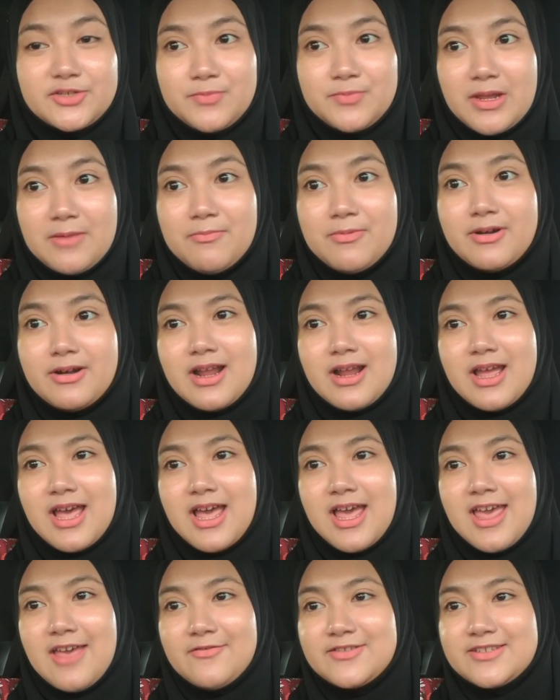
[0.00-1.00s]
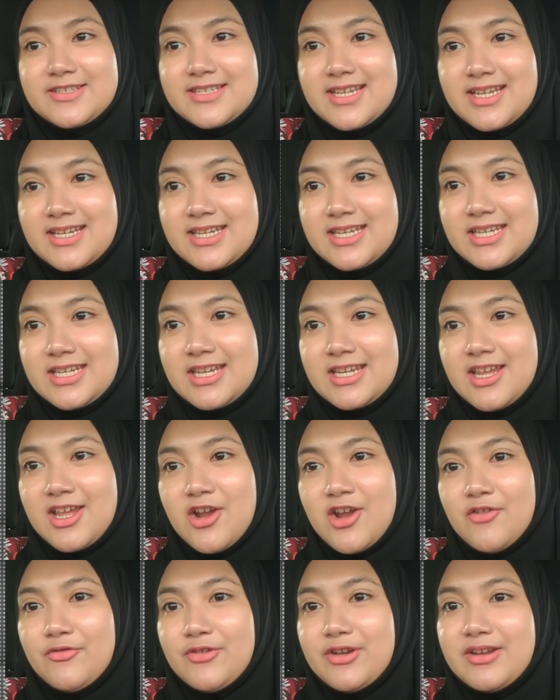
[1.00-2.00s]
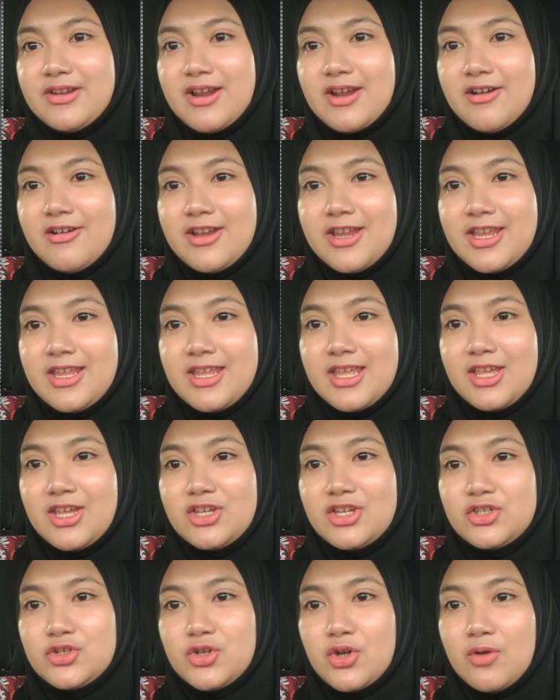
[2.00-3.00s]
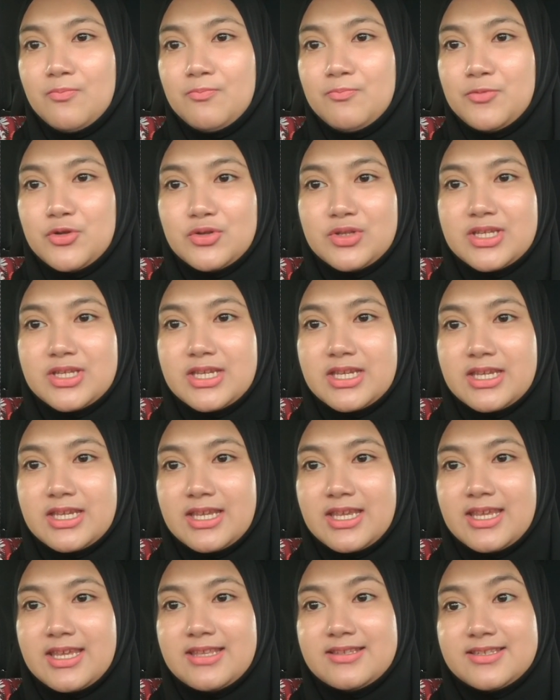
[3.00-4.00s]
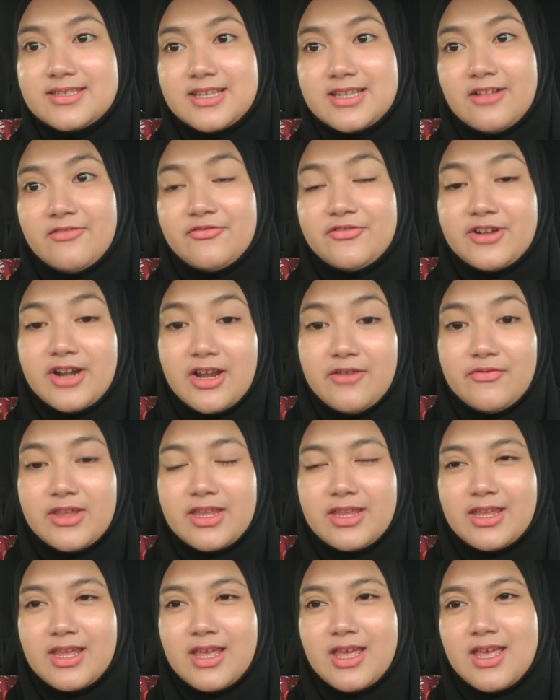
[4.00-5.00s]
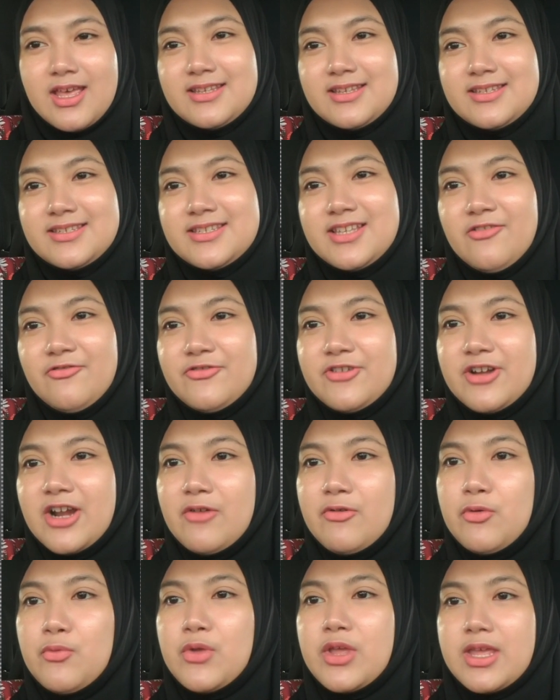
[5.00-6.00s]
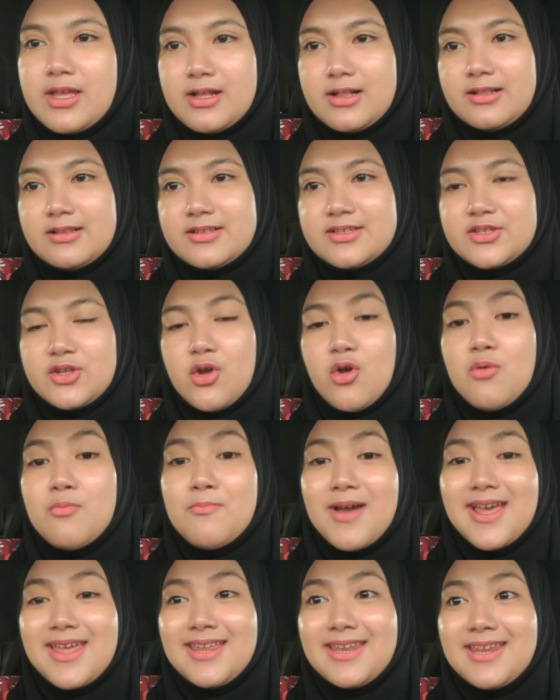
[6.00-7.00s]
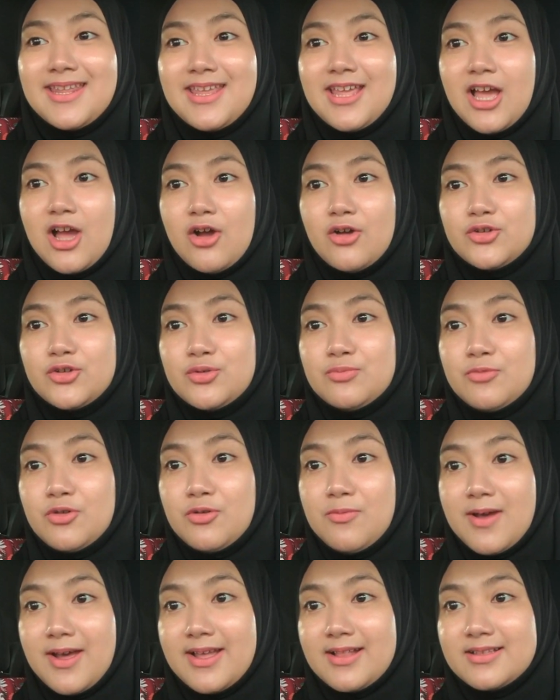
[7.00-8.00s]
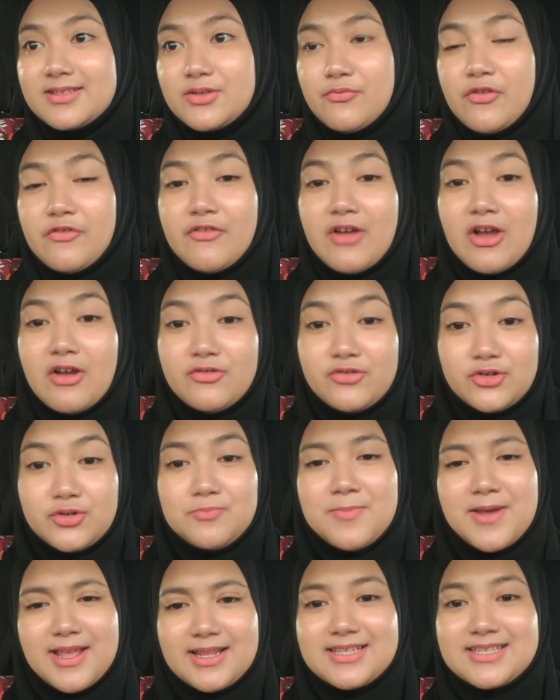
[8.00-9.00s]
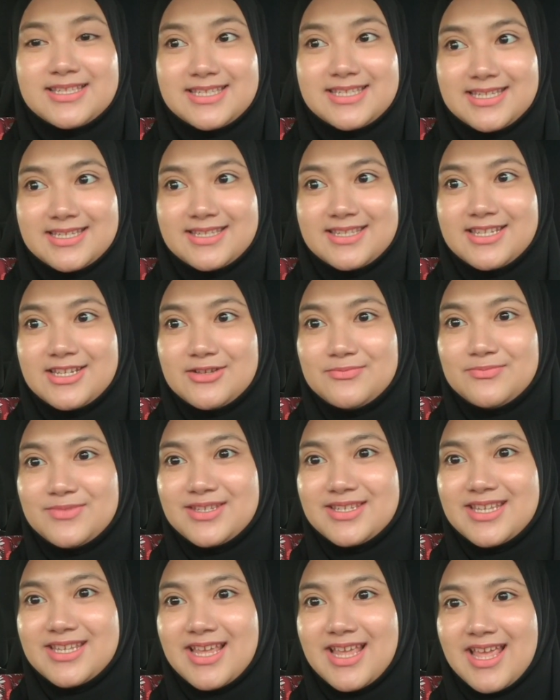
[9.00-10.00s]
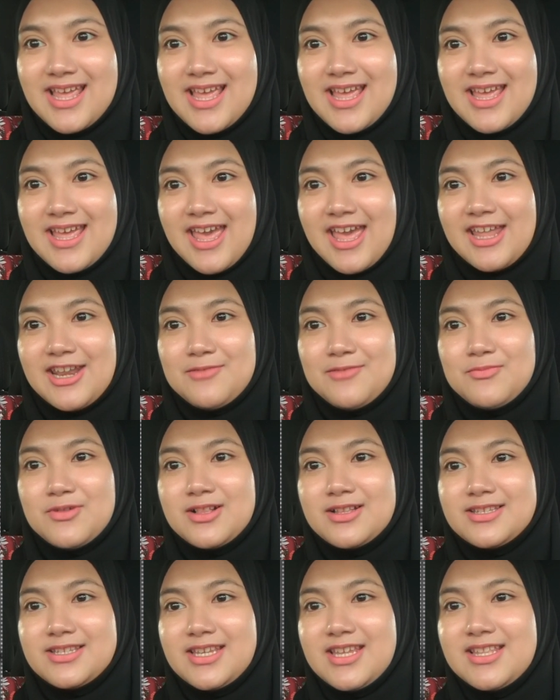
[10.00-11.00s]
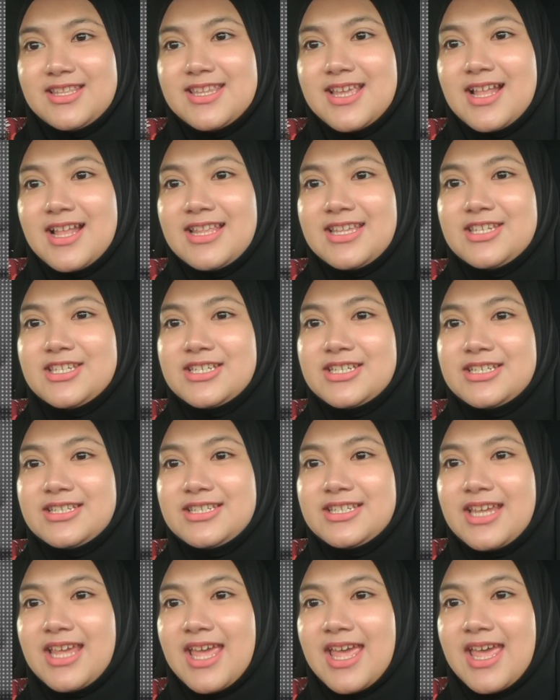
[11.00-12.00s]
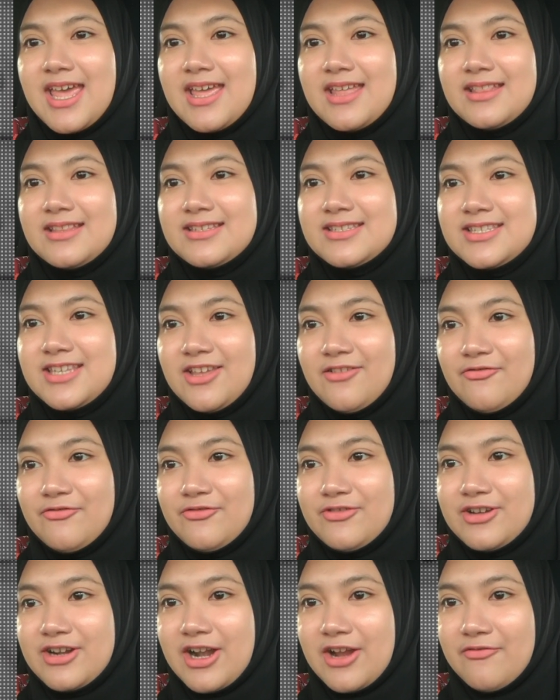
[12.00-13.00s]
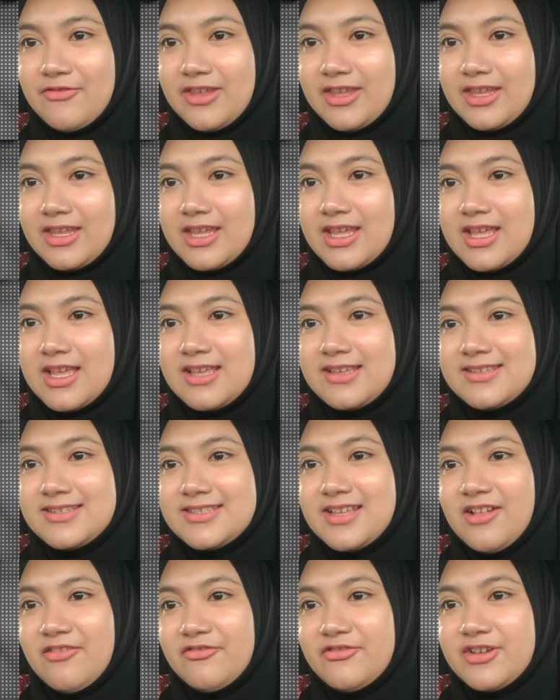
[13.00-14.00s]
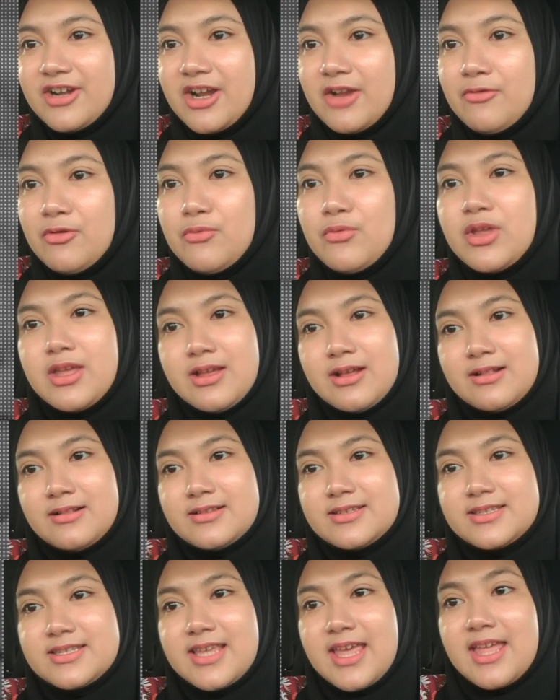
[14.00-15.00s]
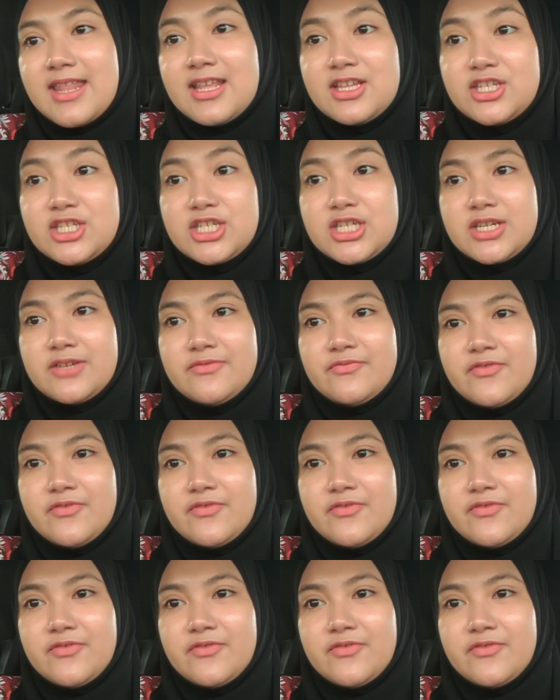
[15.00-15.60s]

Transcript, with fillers: paper I have studied regarding edge computing in self-driving. Self-driving vehicles combining automobiles with autopilot systems enables intelligent and safe driving. Self-driving vehicles can achieve